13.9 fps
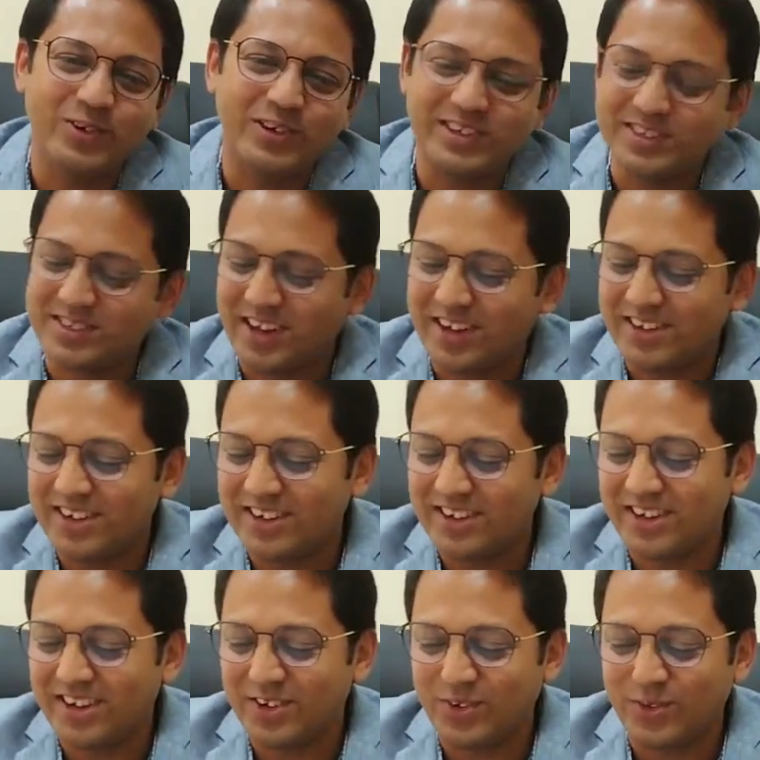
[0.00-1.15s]
we
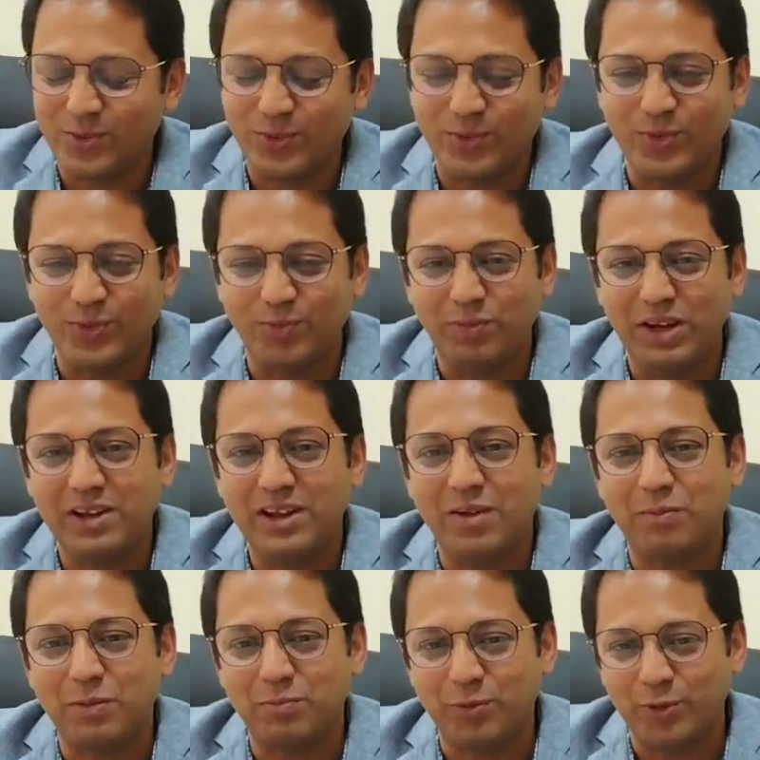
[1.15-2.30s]
decided to build
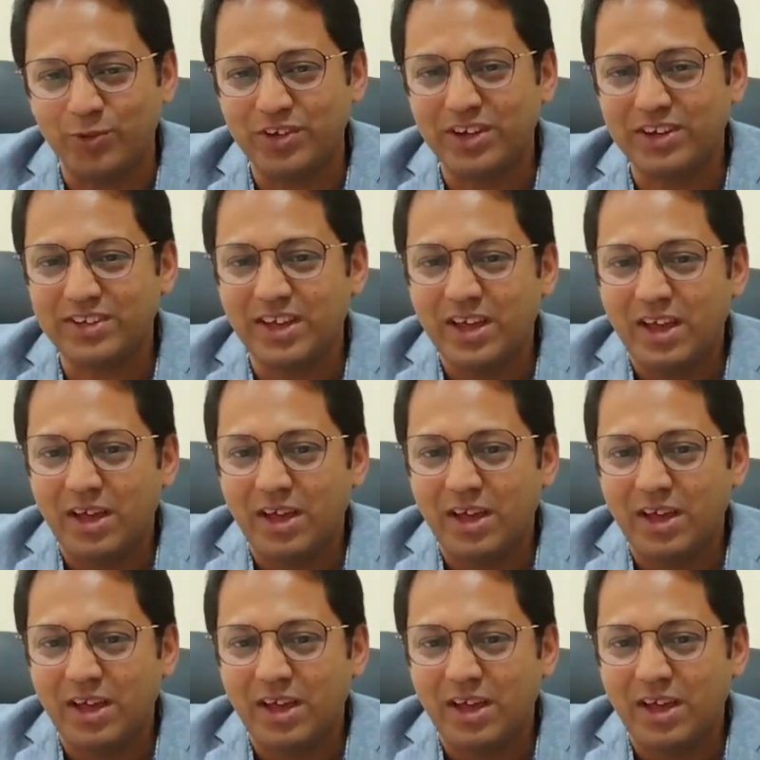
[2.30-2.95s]
up a project,